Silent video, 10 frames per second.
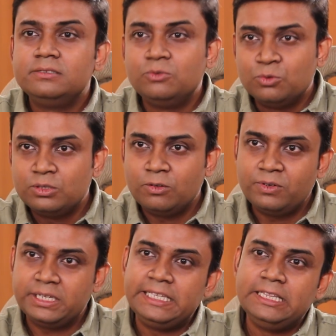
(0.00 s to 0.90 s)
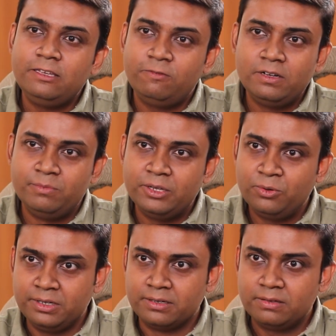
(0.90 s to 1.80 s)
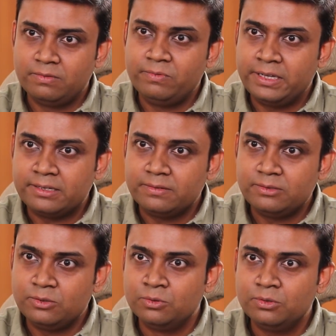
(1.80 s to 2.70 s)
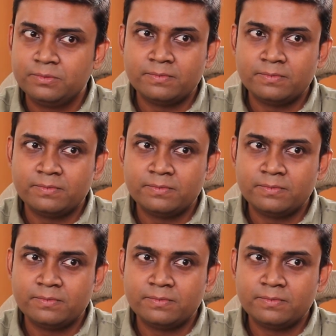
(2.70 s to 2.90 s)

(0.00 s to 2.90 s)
the notion of a Hindi film heroine, where, you know,